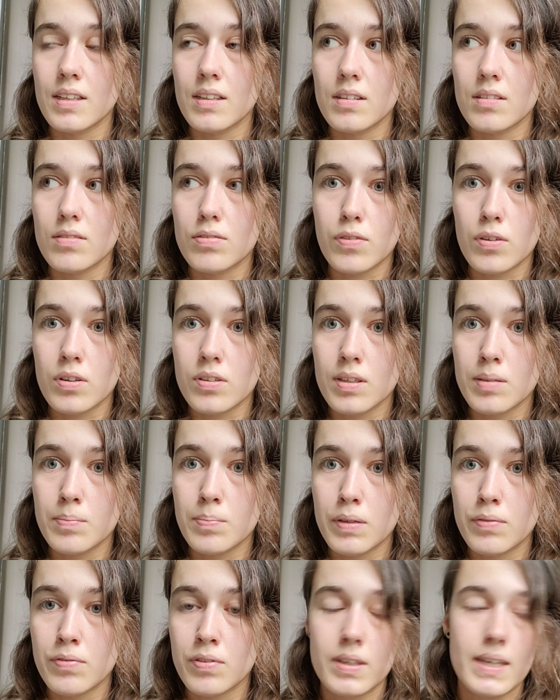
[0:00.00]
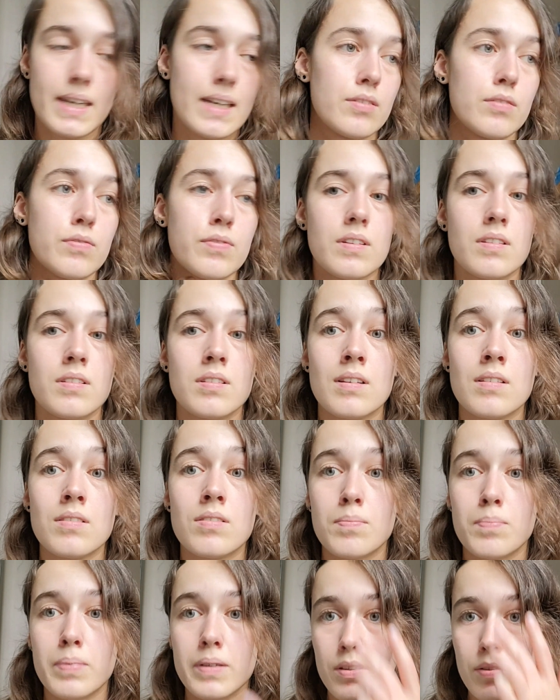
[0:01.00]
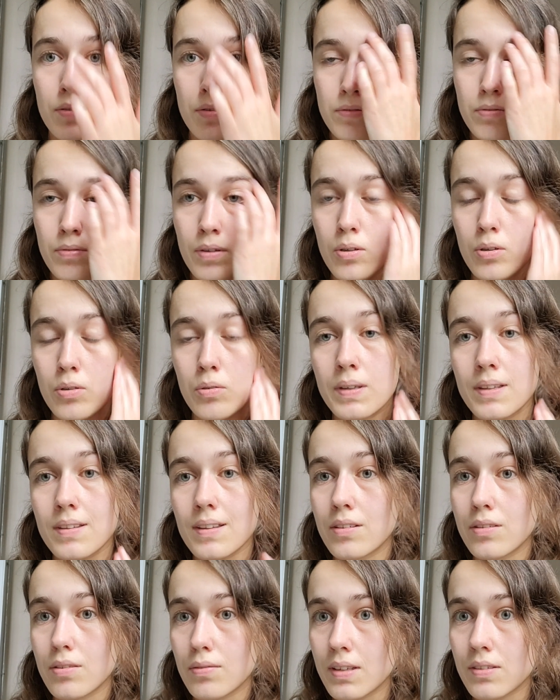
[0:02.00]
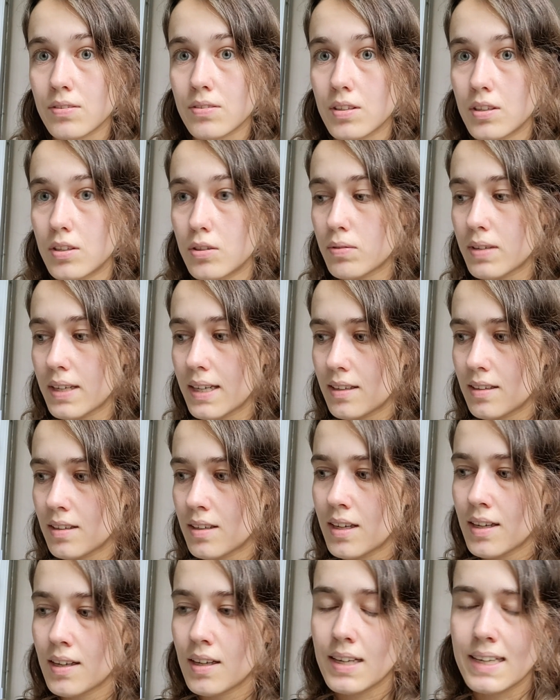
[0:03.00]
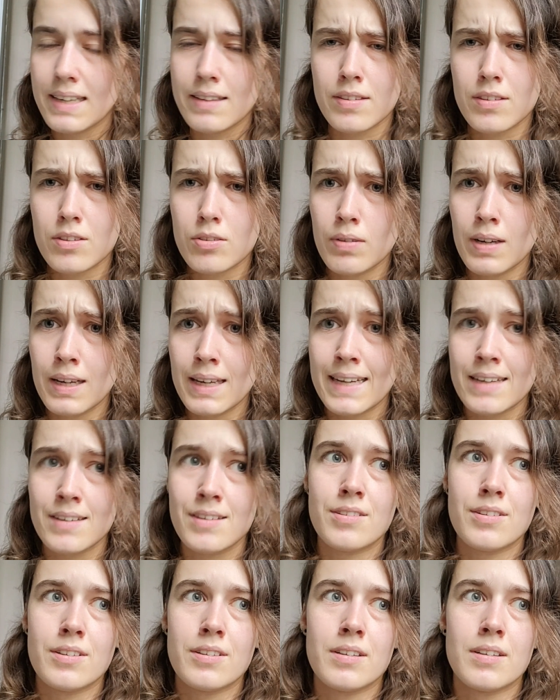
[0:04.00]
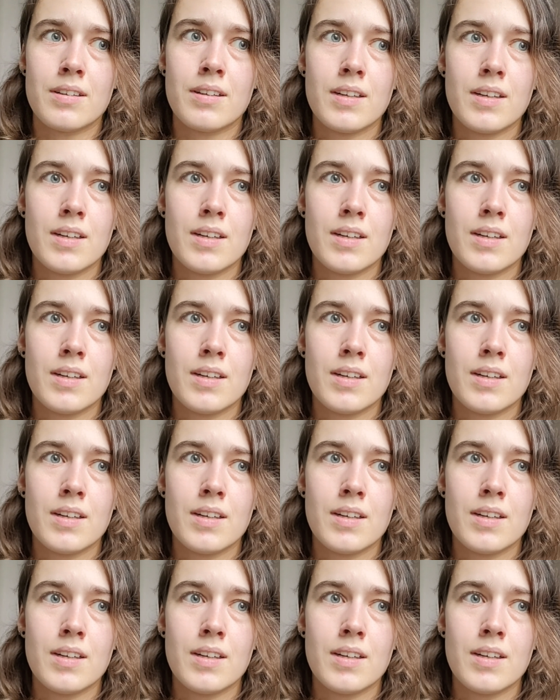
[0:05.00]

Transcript: For example, if you're an extrovert sensor but you struggle with intuition, you can listen to a lecture